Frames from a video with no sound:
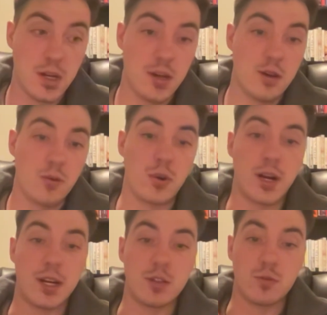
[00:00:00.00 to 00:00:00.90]

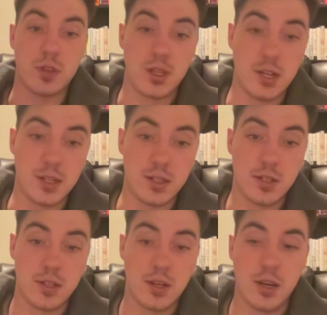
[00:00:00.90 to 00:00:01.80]
Whereas with this,
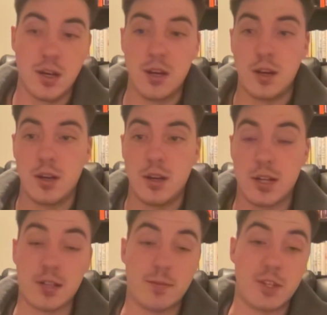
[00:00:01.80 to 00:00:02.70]

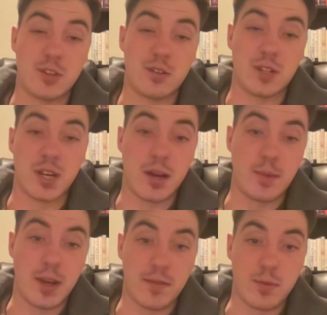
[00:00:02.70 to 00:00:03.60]
not to mention all the time you
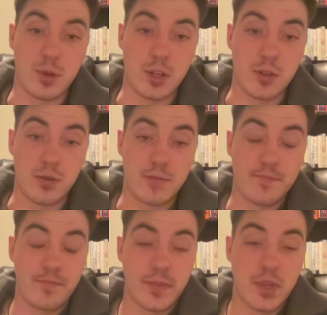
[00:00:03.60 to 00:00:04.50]
have to put into it.
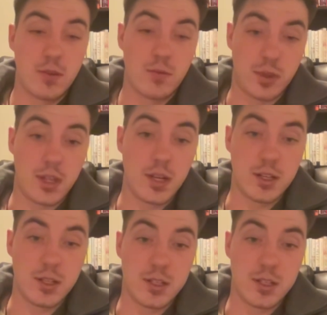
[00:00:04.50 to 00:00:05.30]
With this,